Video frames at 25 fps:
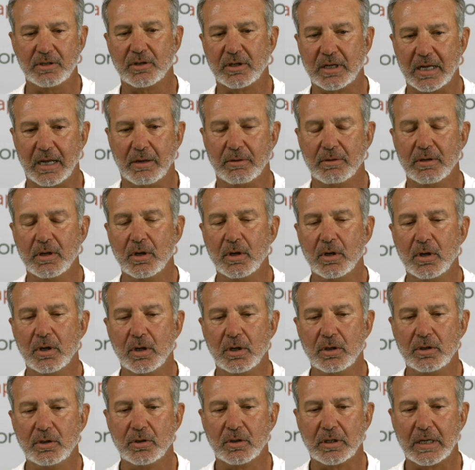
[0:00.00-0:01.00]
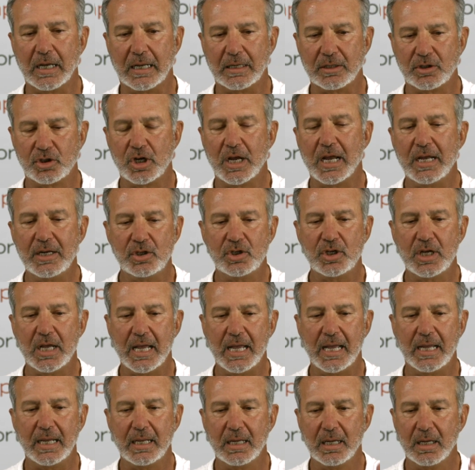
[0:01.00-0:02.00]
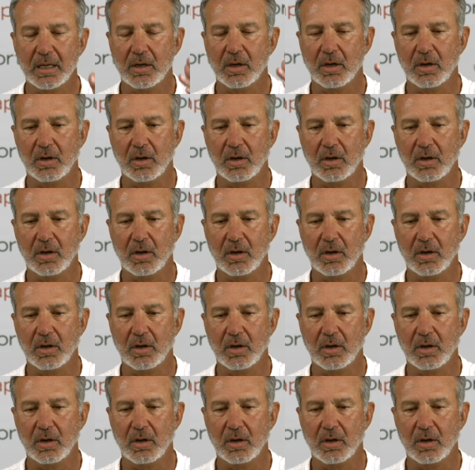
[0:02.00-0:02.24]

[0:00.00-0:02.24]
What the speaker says: You got JJ